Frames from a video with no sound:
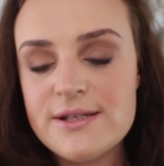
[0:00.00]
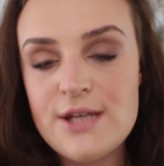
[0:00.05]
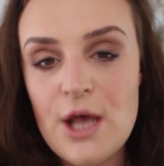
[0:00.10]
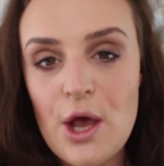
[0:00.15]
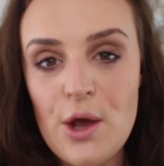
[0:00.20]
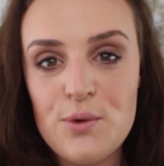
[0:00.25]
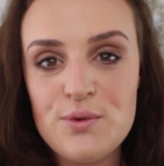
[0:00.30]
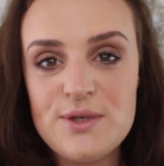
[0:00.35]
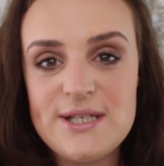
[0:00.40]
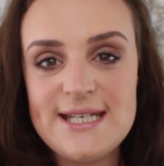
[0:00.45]

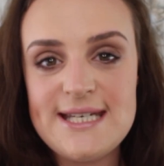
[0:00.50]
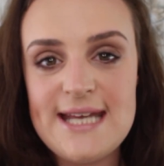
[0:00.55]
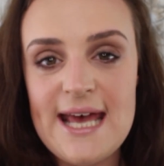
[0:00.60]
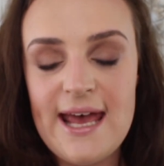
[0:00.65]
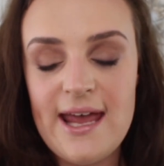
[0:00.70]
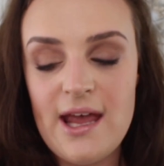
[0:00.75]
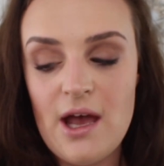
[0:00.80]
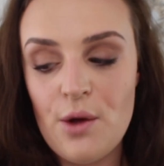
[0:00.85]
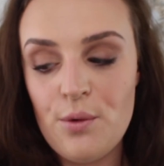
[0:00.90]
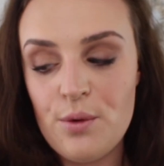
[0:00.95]
So
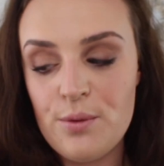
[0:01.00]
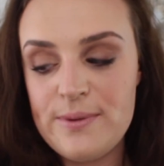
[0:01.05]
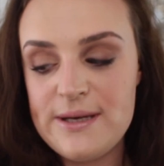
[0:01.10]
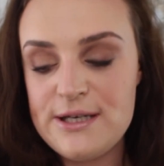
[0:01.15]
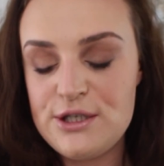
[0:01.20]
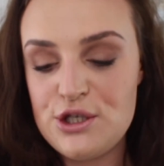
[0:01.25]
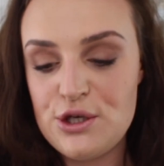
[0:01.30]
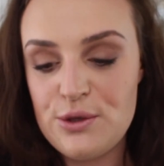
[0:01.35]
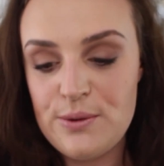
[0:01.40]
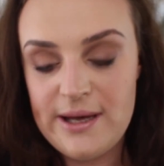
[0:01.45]
today I will
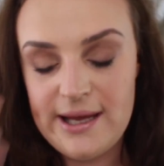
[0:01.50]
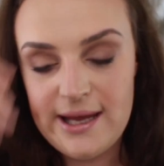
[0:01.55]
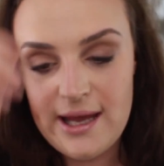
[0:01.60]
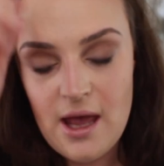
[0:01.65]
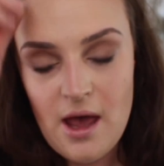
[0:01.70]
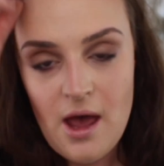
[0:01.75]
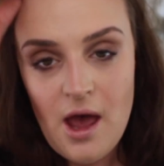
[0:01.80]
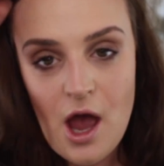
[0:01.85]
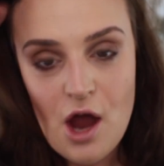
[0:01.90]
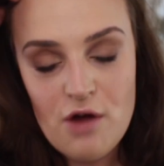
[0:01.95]
be
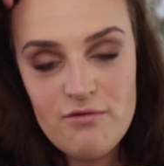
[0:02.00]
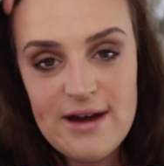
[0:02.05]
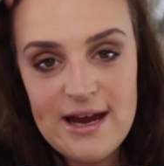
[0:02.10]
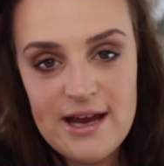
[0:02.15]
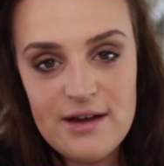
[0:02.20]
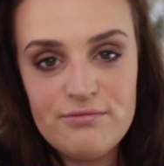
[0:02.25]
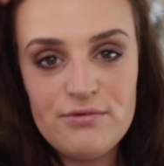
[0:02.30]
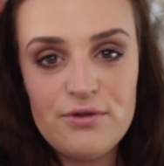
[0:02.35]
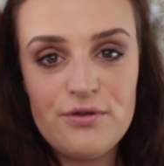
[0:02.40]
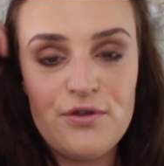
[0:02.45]
doing a
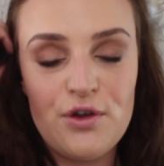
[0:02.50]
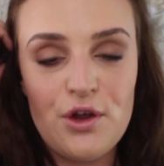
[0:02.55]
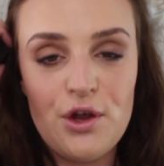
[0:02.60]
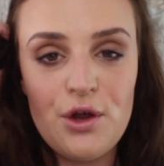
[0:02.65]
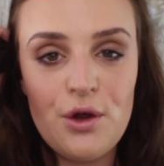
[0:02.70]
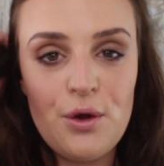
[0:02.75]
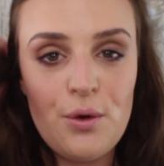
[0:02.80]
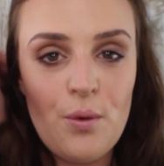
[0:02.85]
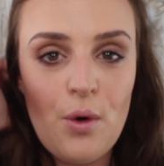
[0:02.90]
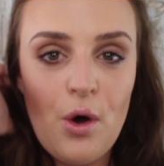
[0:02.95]
rate and
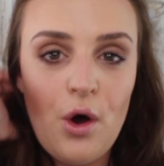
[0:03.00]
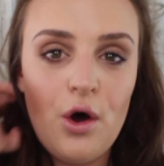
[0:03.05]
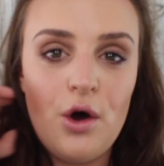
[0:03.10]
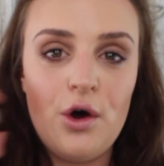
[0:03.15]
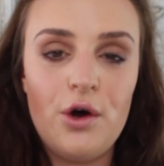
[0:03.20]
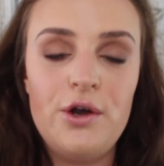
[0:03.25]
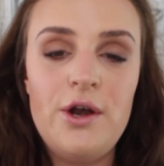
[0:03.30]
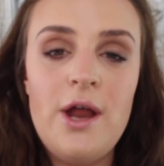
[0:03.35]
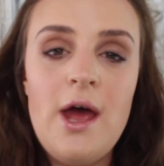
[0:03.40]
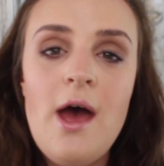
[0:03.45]
review
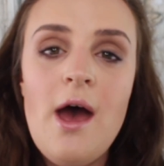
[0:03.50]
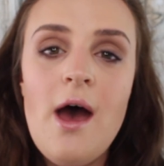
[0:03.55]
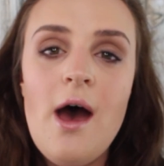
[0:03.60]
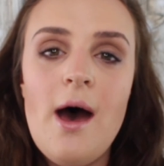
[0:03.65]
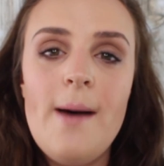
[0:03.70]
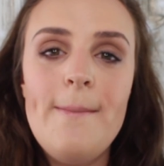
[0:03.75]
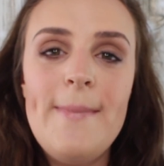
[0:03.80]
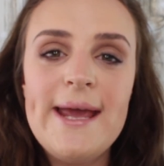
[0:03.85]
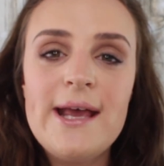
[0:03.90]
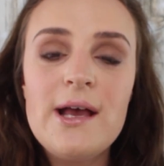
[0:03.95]
on
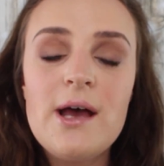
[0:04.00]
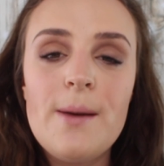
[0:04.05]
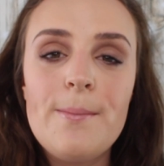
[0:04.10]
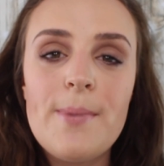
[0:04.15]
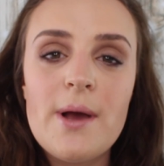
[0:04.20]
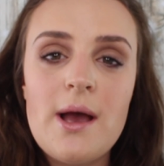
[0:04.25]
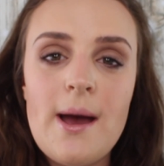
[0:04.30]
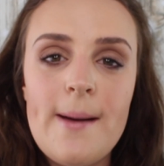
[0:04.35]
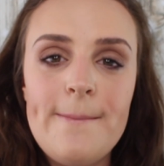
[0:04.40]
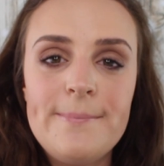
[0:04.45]
a
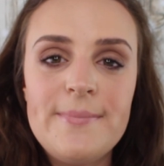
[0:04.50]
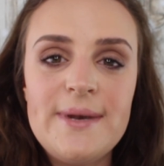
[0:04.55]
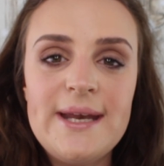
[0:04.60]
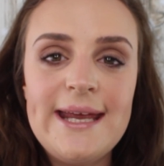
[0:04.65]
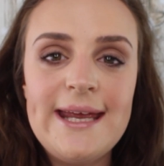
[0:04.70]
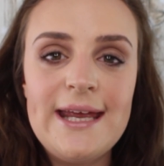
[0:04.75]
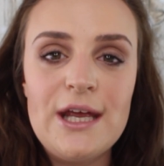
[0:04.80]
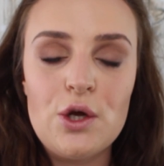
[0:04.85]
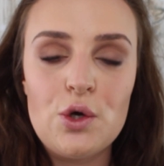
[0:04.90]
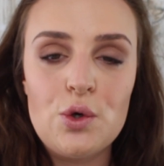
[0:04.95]
makeup
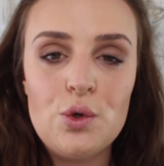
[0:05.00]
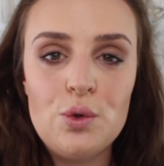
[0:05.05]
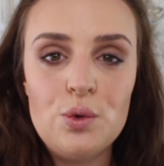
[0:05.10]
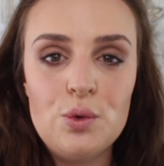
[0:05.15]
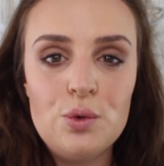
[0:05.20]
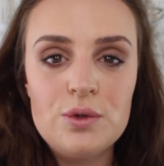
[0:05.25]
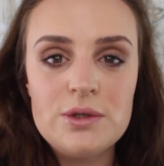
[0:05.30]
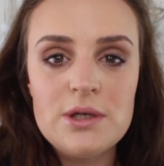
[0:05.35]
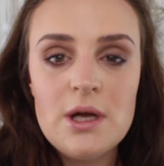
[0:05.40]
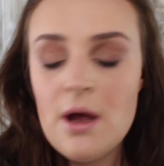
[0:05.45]
company
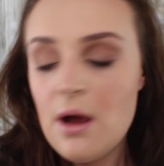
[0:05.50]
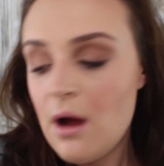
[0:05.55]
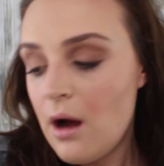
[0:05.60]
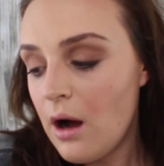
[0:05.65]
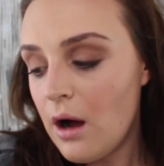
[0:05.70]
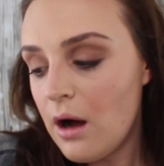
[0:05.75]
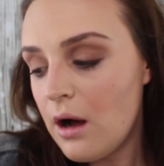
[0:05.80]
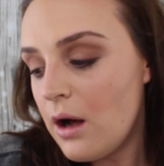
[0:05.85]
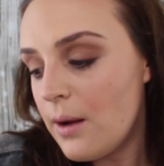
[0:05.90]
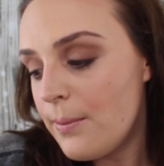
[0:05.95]
called
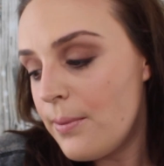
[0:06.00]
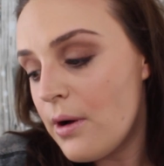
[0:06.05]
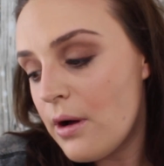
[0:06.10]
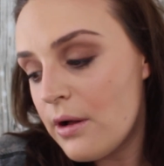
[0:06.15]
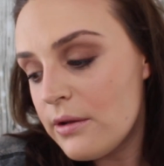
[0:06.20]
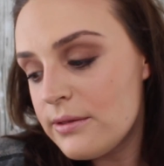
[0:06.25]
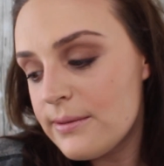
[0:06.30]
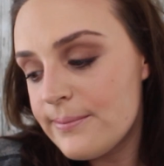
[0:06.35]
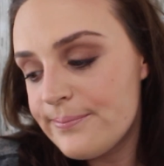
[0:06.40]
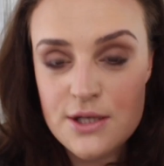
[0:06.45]

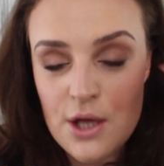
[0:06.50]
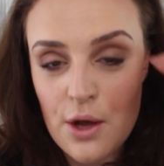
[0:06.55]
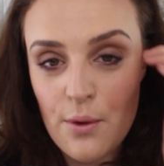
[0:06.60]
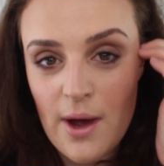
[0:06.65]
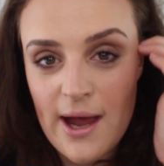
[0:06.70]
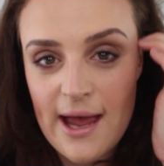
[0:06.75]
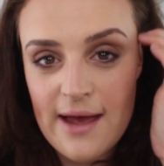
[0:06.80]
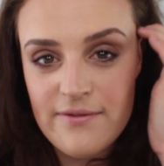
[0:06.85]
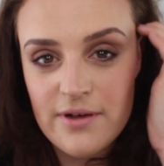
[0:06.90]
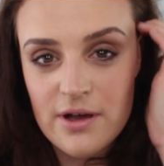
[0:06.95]
Arbonne. So
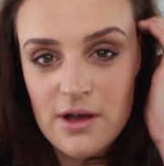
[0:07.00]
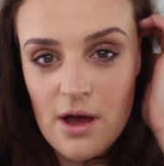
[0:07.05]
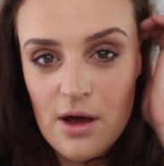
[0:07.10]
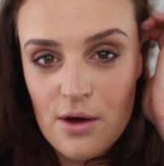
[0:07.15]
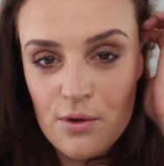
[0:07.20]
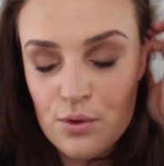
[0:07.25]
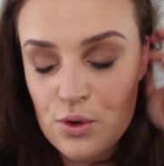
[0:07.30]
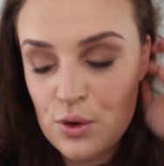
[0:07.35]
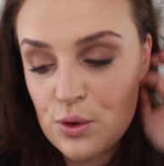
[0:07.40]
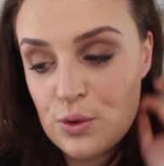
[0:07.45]
I have a
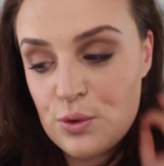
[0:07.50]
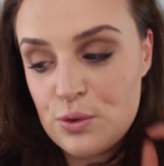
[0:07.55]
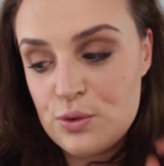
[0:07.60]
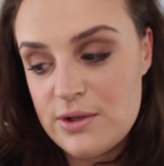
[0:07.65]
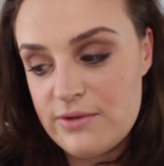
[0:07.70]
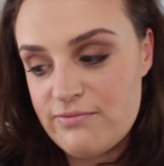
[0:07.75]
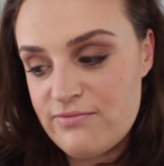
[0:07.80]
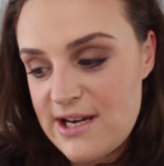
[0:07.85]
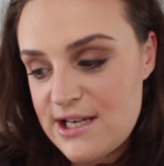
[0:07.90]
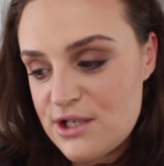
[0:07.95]
girl
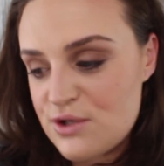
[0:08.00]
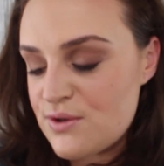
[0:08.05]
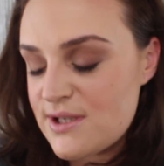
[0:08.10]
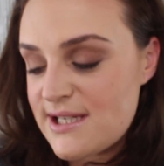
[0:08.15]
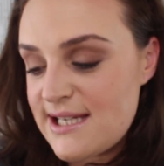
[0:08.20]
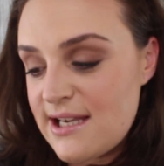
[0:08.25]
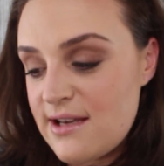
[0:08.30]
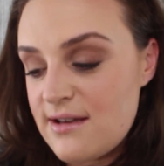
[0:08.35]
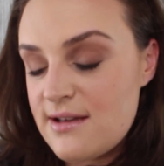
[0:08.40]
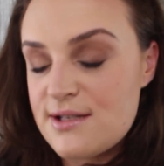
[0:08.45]
called Rachel
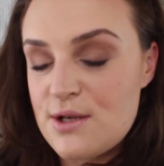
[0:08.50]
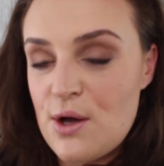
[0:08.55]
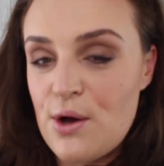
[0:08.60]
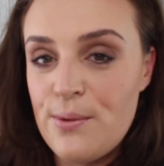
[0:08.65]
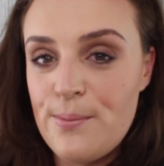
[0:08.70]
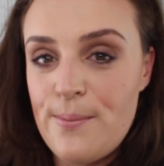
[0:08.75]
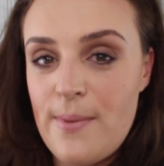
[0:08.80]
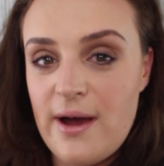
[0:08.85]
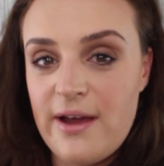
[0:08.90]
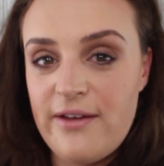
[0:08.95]
Singer
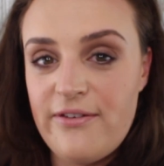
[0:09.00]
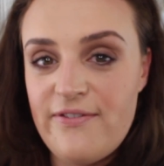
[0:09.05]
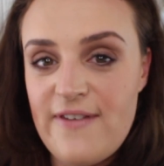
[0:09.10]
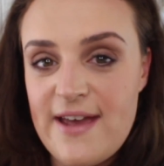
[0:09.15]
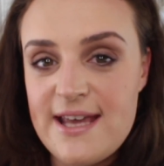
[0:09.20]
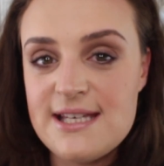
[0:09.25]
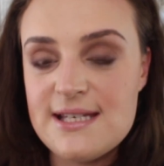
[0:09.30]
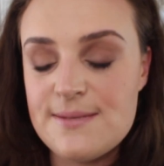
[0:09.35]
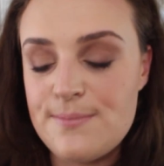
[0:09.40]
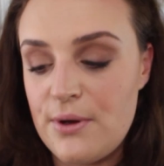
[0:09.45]
on my
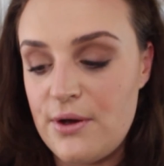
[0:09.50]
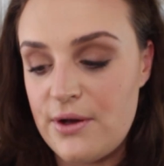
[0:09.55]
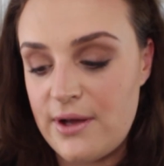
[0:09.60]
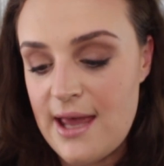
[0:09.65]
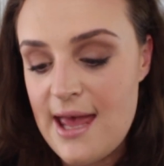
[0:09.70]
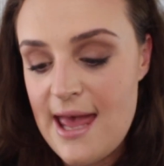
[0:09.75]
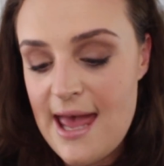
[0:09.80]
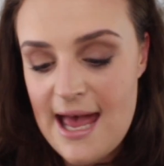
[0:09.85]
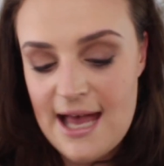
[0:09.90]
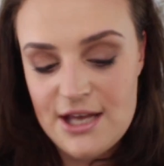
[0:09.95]

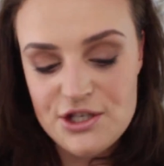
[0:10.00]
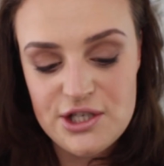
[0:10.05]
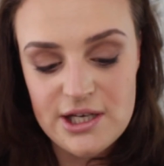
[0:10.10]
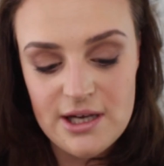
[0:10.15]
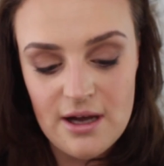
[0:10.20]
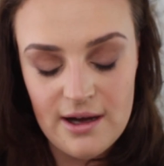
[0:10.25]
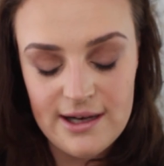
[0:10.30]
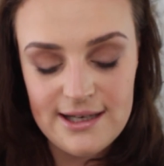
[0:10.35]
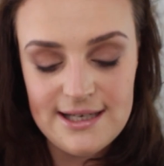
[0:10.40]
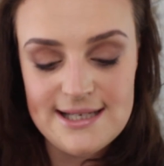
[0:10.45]
Facebook and she
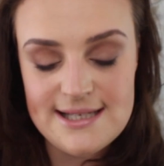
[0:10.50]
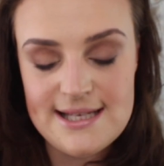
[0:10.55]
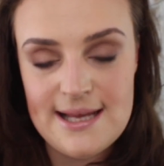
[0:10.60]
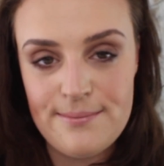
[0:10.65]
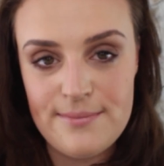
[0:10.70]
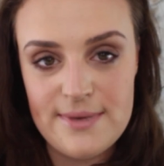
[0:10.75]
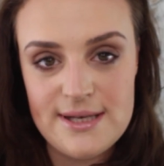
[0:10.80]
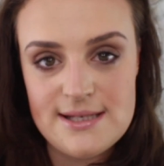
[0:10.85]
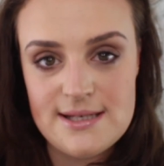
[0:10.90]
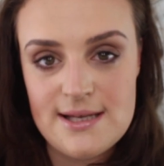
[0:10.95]
kindly
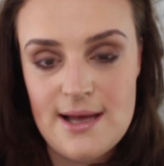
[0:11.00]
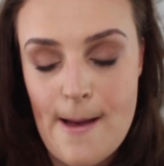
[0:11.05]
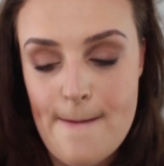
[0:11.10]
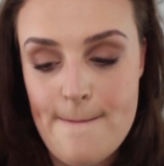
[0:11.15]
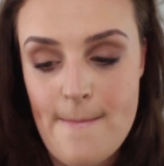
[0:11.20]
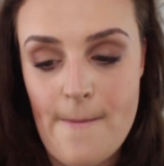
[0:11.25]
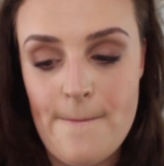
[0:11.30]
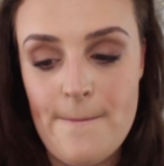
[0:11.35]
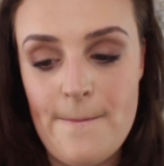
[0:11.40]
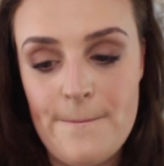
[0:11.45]
sent me
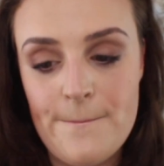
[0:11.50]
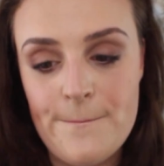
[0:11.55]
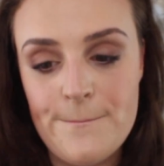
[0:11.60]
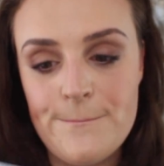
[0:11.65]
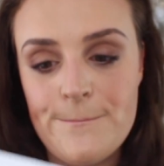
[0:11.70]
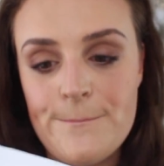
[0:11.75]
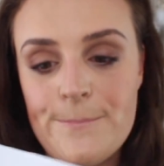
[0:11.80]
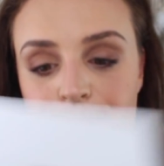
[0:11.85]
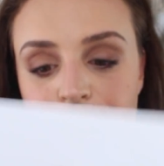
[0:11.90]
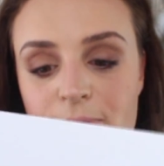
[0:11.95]
some
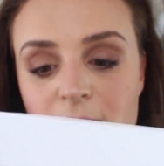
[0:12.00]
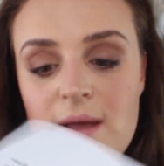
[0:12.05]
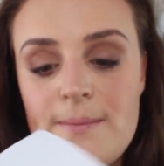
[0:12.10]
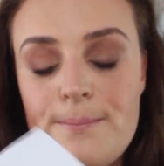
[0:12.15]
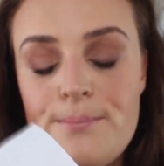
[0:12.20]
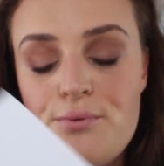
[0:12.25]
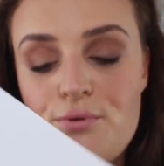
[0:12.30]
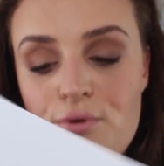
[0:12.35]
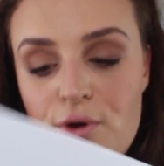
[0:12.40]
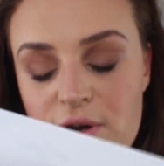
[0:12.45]

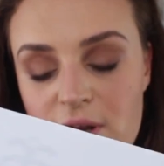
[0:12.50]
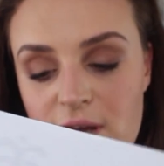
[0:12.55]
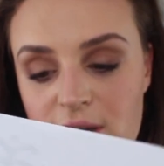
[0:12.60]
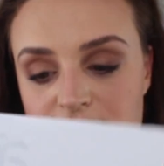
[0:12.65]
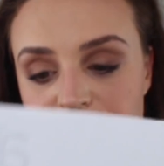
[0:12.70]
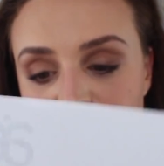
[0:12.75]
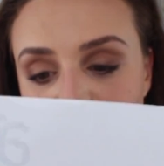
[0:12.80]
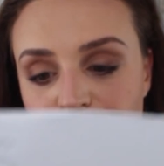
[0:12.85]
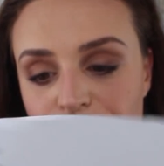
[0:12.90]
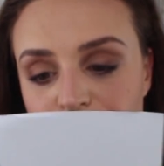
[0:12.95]

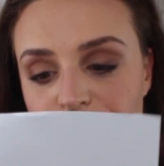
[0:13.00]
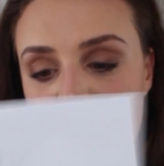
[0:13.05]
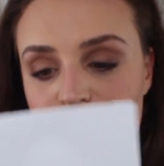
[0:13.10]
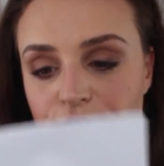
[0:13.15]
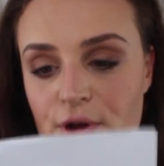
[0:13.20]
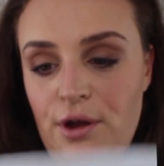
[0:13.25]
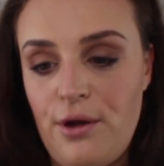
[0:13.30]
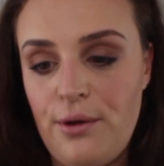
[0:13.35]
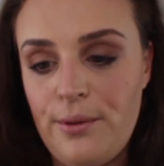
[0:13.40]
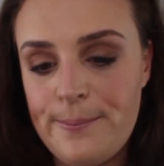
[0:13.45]
products
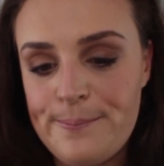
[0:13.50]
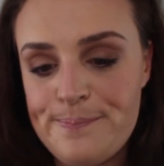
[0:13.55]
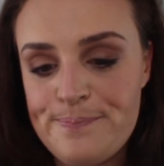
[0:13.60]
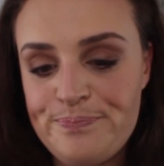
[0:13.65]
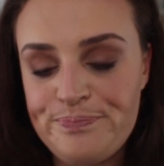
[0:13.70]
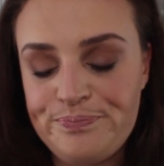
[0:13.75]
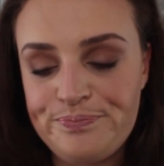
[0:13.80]
through.